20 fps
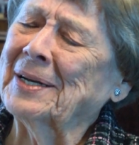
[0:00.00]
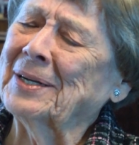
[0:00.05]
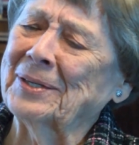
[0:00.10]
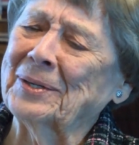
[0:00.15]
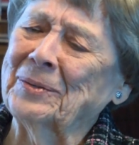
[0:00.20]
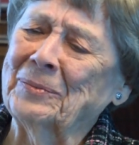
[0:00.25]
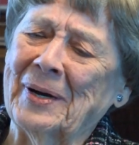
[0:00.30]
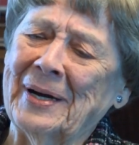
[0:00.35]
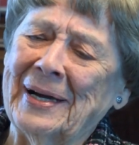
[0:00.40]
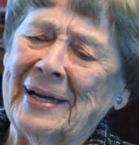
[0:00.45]
I
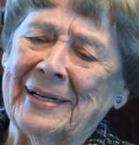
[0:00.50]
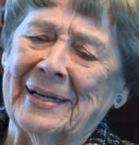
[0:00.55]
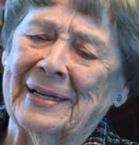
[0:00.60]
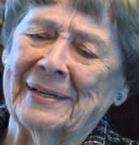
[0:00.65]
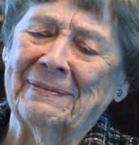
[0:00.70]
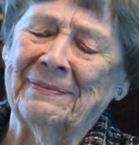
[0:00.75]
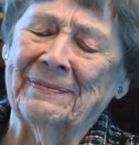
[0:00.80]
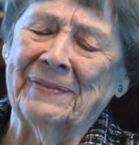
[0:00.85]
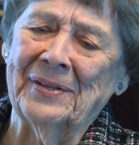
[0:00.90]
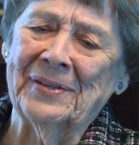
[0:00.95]
don't know why
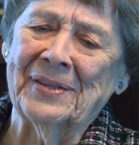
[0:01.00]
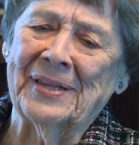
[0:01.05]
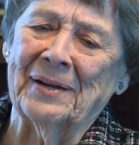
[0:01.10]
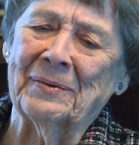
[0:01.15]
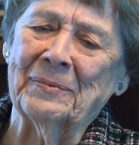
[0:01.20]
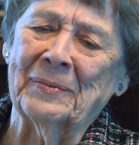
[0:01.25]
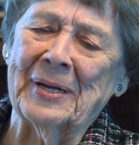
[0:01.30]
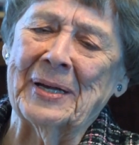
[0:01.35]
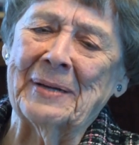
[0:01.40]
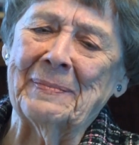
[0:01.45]
I felt
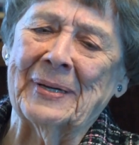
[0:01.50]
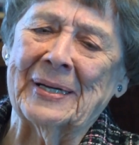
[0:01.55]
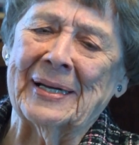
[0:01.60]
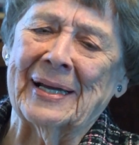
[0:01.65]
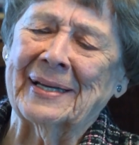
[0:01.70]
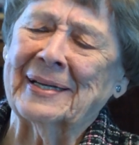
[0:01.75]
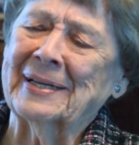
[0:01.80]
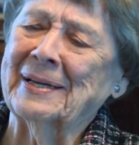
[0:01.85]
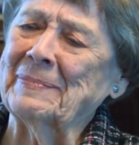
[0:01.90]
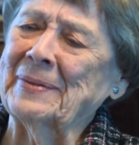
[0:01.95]
that way, but
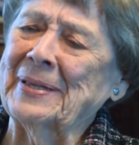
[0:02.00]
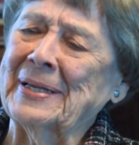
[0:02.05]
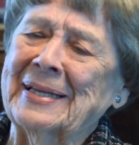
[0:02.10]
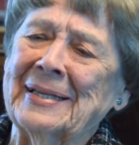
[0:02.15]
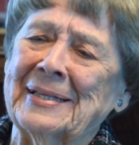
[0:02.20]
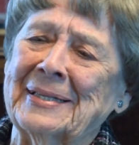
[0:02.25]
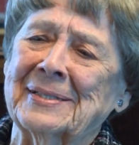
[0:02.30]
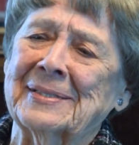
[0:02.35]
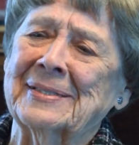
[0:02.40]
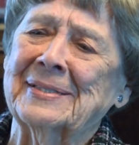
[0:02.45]
I kept
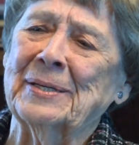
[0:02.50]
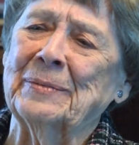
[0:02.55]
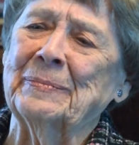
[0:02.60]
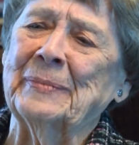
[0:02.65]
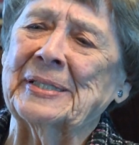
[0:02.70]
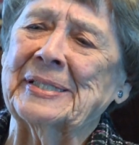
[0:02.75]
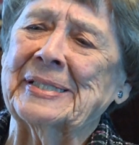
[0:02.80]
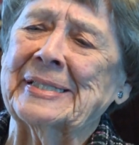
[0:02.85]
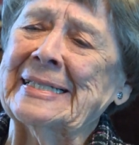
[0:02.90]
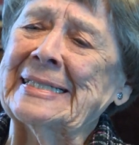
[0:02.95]
thinking there's so
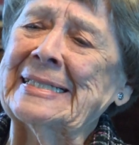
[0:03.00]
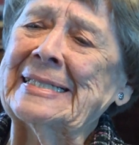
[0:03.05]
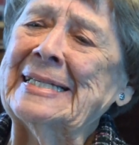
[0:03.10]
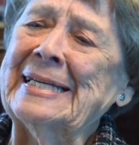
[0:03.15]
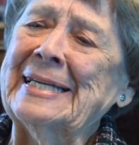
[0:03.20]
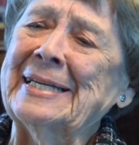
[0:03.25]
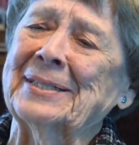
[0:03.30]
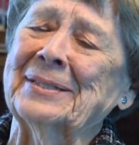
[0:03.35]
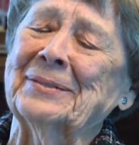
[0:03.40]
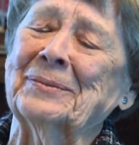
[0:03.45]
much to
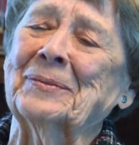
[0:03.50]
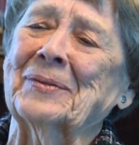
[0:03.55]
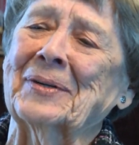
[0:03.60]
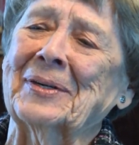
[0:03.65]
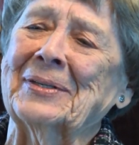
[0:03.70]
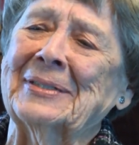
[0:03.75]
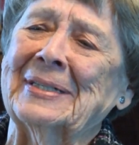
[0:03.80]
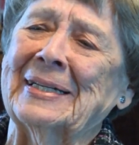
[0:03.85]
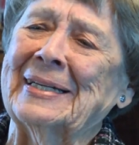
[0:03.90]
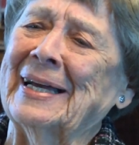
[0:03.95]
see in the
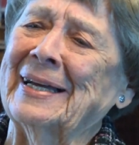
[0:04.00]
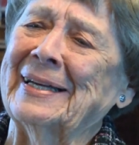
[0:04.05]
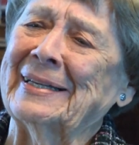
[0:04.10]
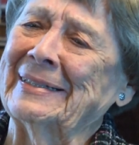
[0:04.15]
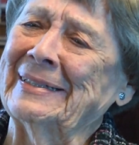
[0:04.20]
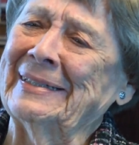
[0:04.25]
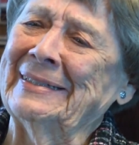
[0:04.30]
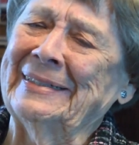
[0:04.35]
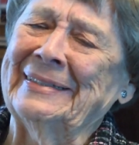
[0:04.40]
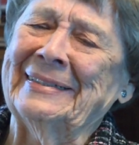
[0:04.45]
world, and
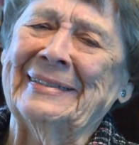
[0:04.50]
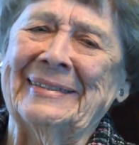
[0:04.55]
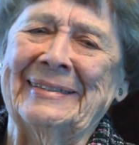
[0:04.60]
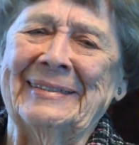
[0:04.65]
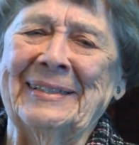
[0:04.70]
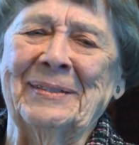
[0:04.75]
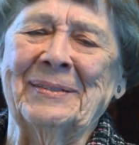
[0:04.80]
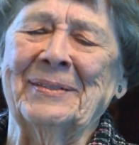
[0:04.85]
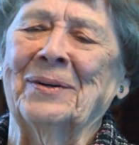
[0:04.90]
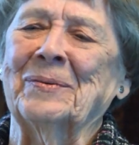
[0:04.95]
I
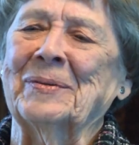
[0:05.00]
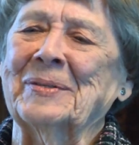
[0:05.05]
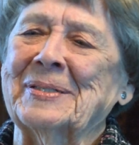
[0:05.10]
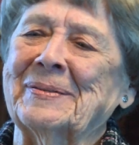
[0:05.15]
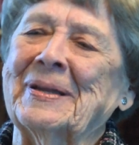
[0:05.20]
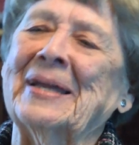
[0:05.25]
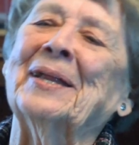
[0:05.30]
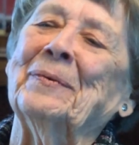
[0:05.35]
didn't always.